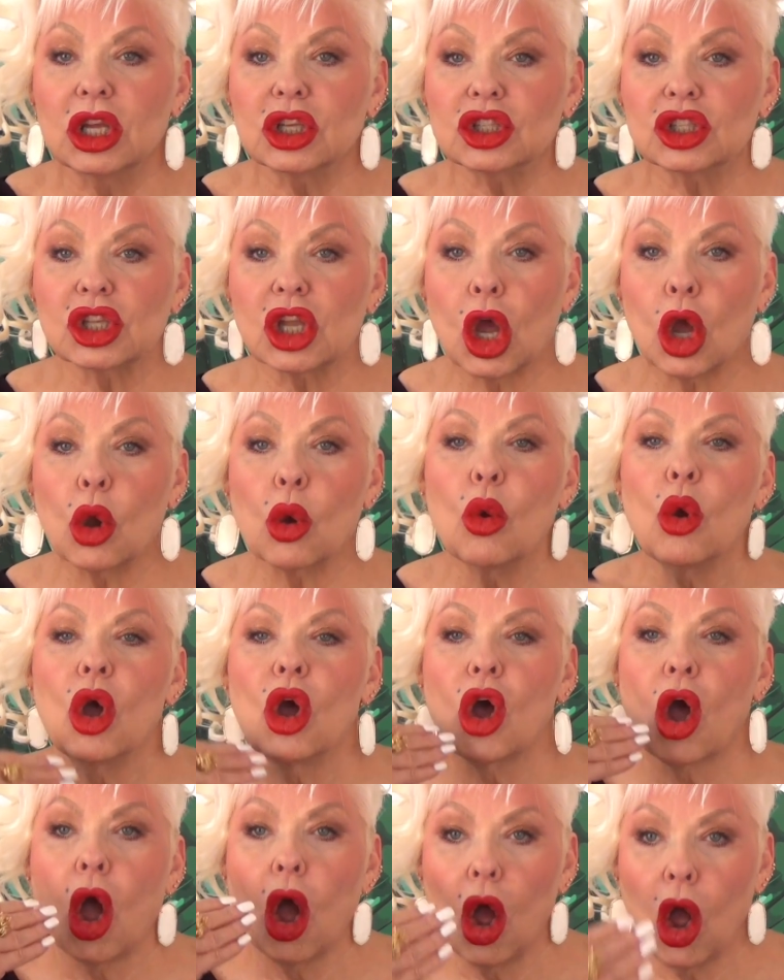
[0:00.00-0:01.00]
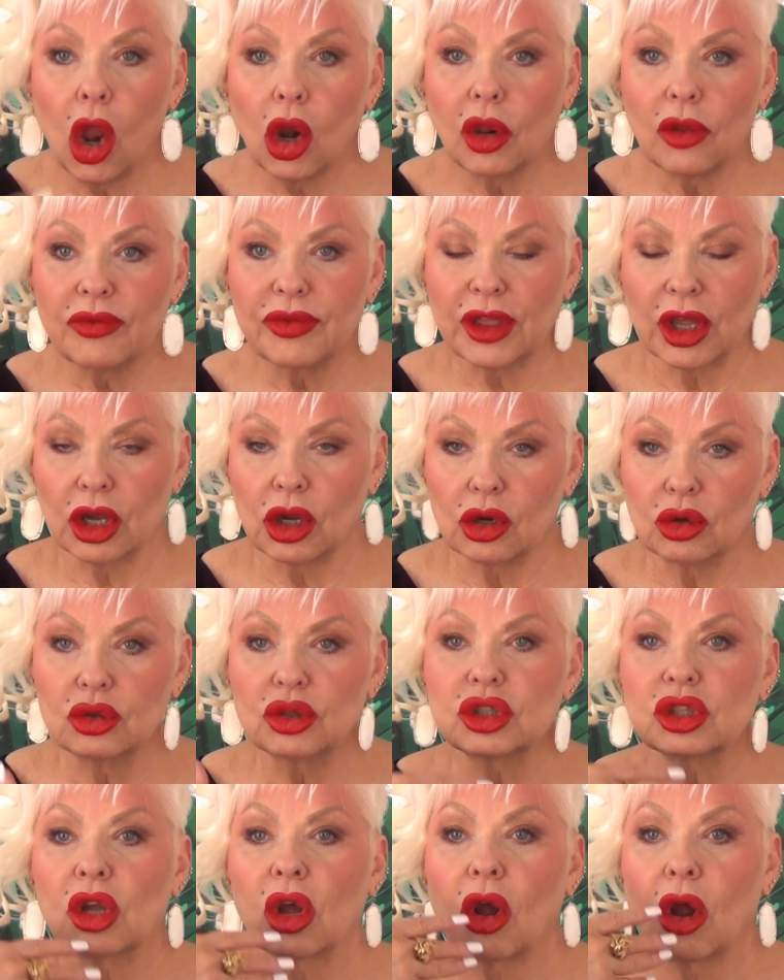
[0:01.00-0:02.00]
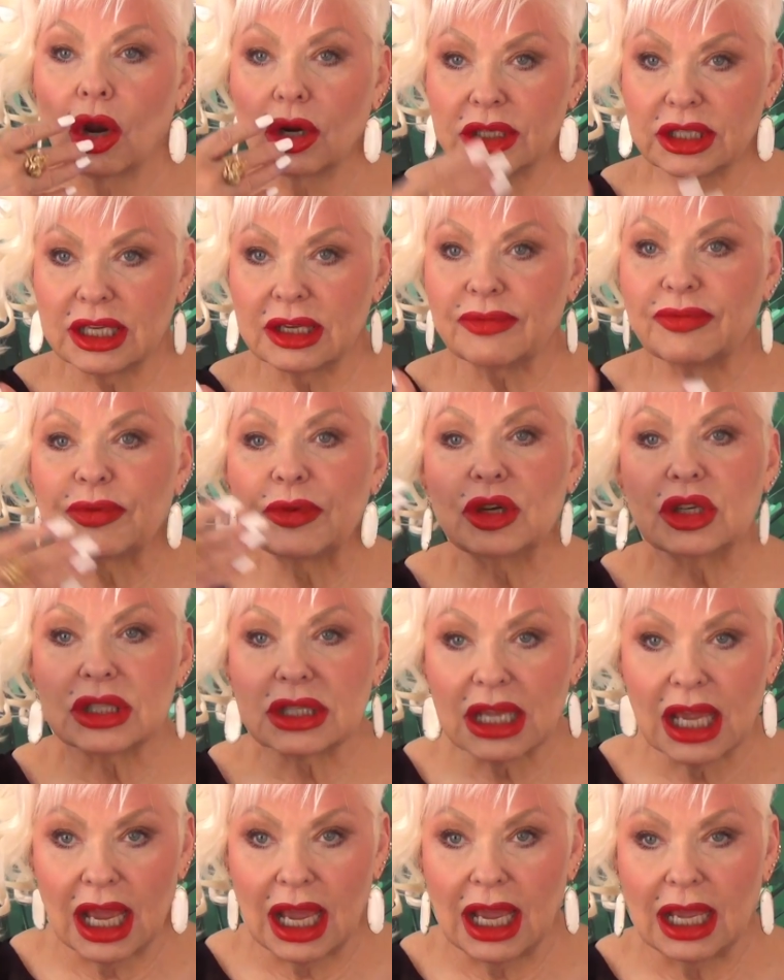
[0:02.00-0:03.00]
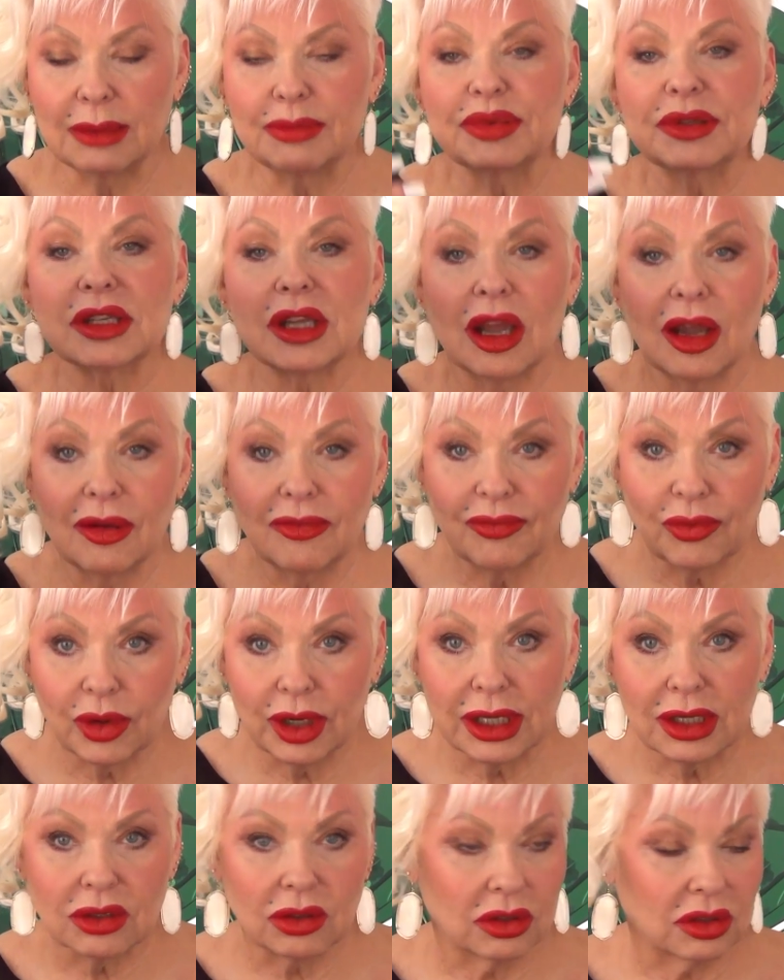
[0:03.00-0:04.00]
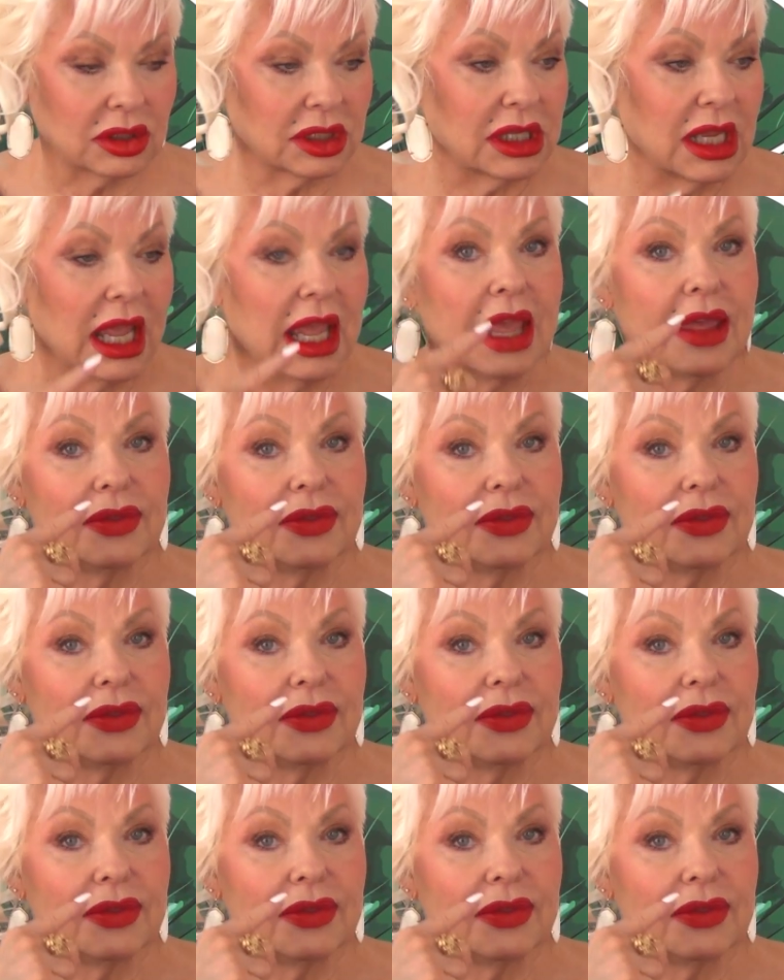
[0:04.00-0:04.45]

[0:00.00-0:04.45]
So all of those are different types of wrinkles.